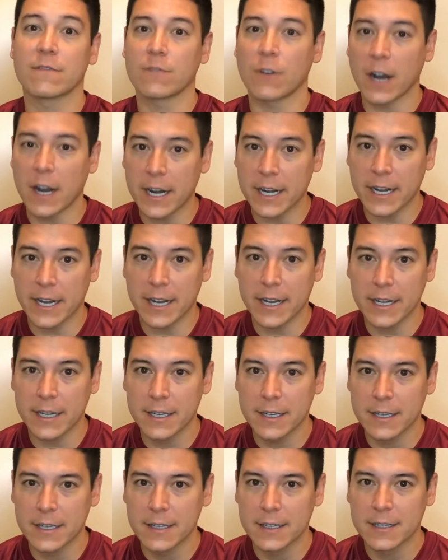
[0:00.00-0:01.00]

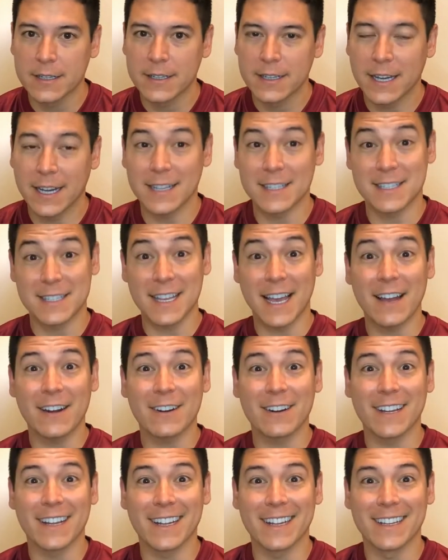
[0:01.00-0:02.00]
Friday, and
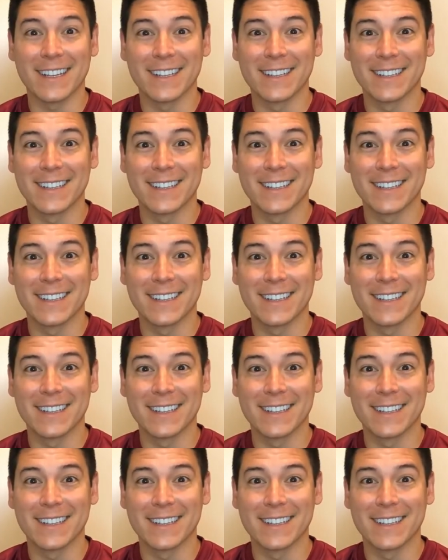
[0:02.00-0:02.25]
Saturday.